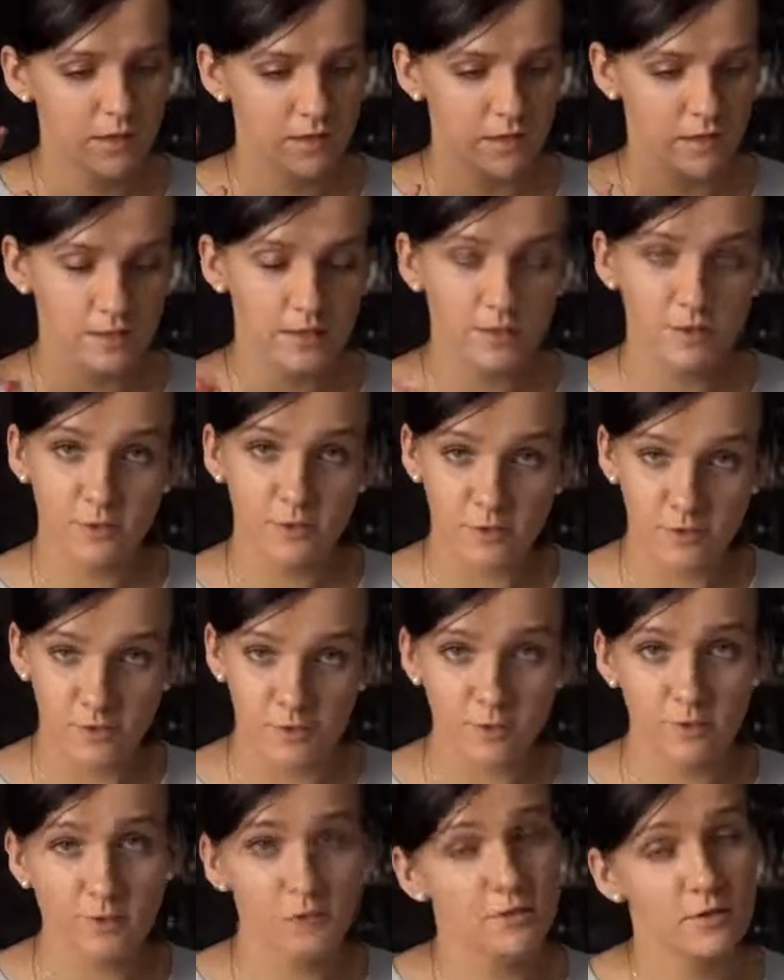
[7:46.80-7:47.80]
It's
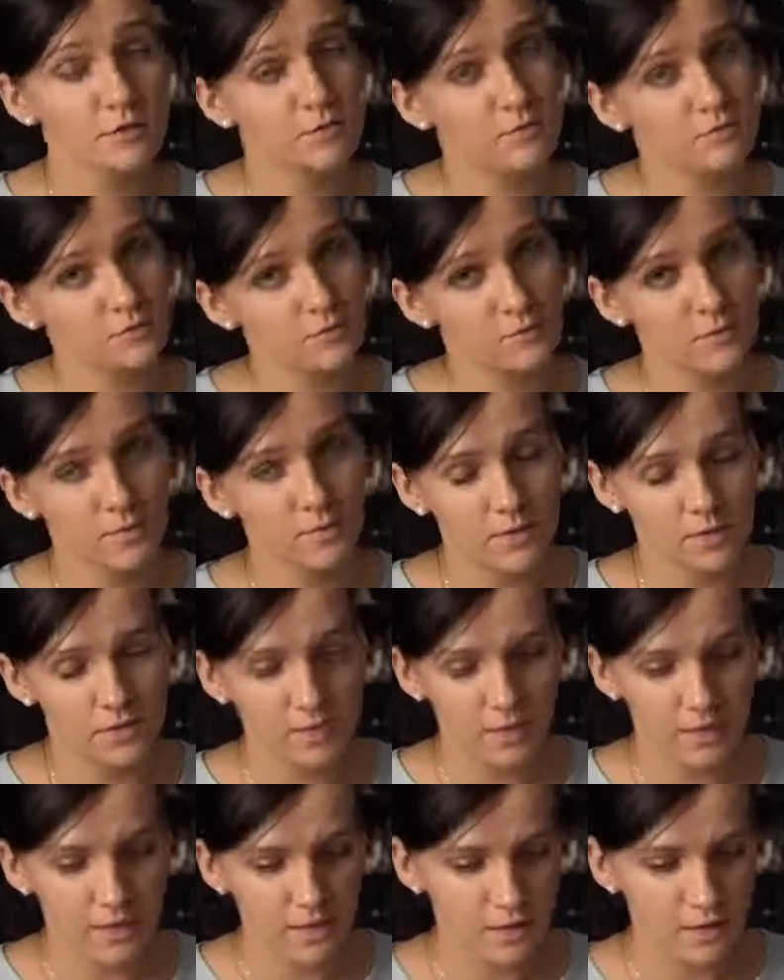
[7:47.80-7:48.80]
also short, so it won't
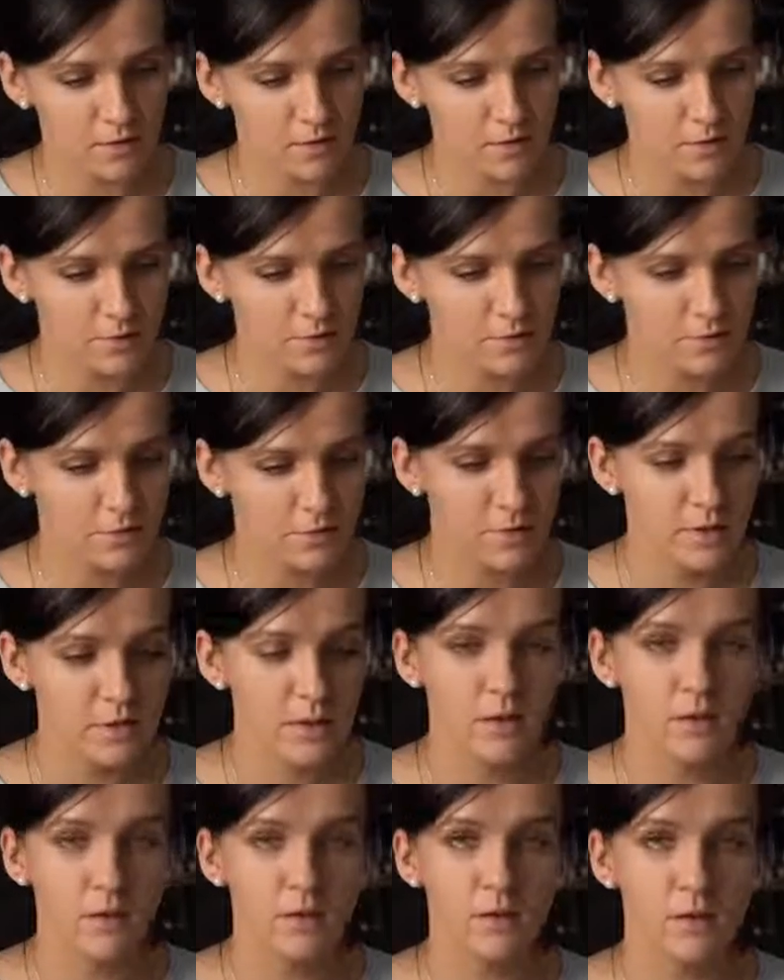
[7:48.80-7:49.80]
take a lot
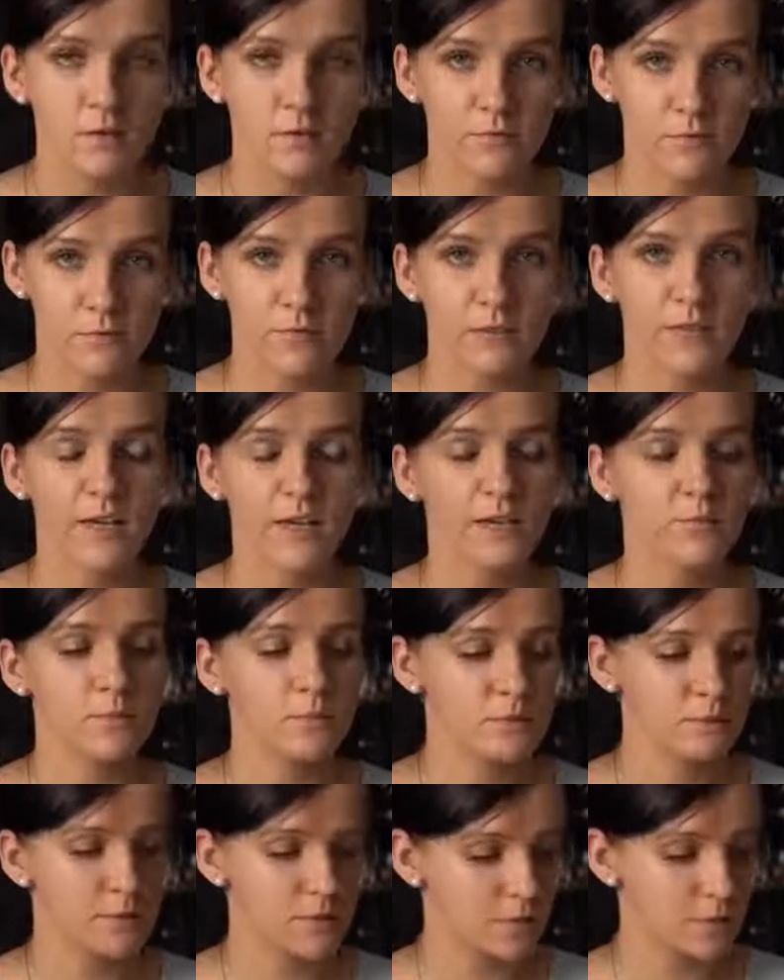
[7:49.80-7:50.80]
of your time,
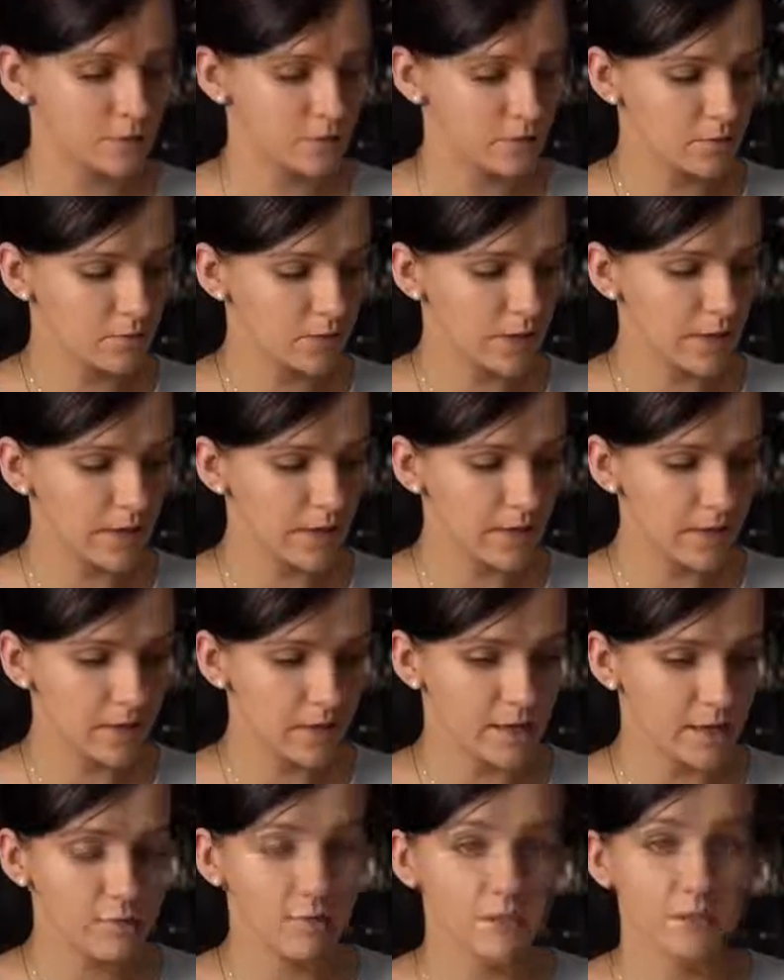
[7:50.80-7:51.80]
so I
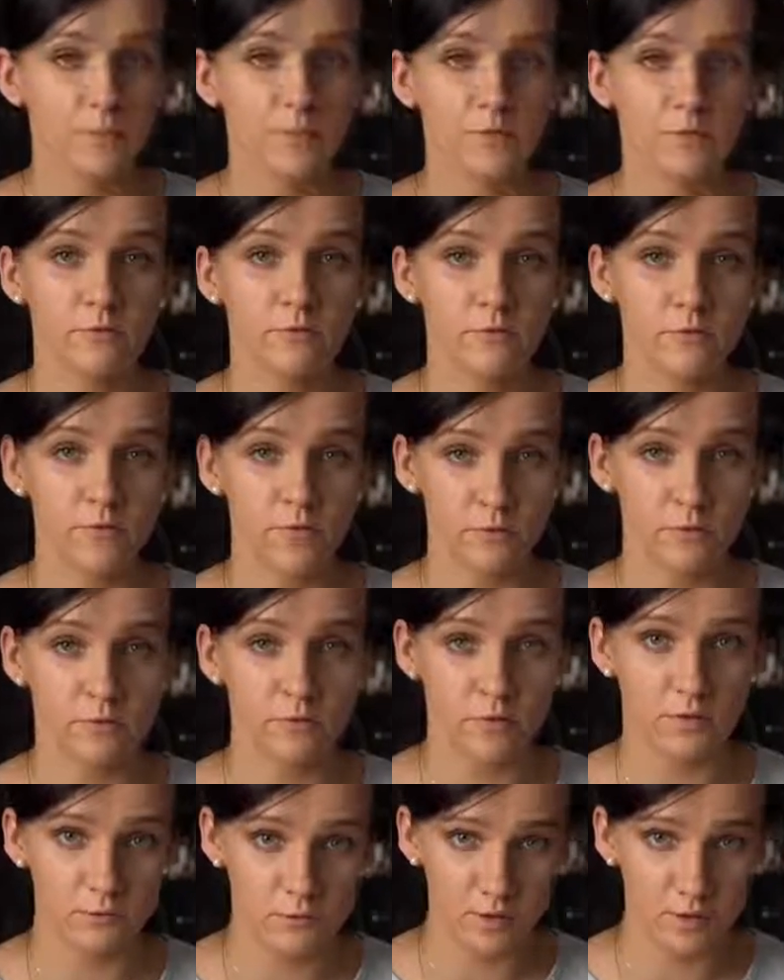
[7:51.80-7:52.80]
highly recommend to check
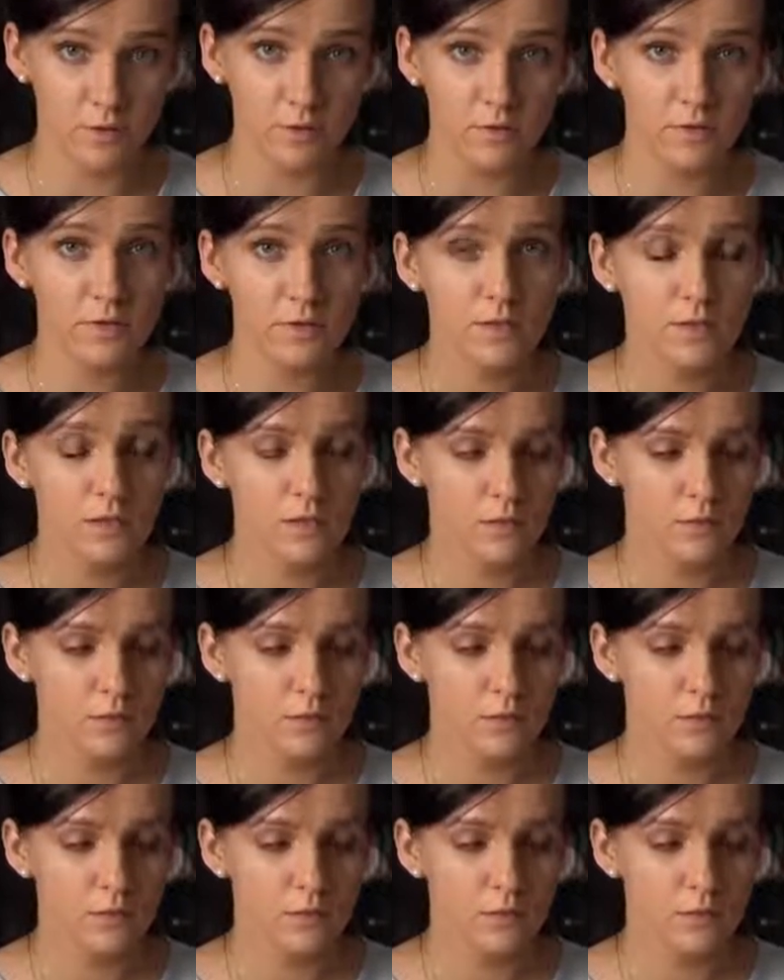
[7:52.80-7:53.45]
those videos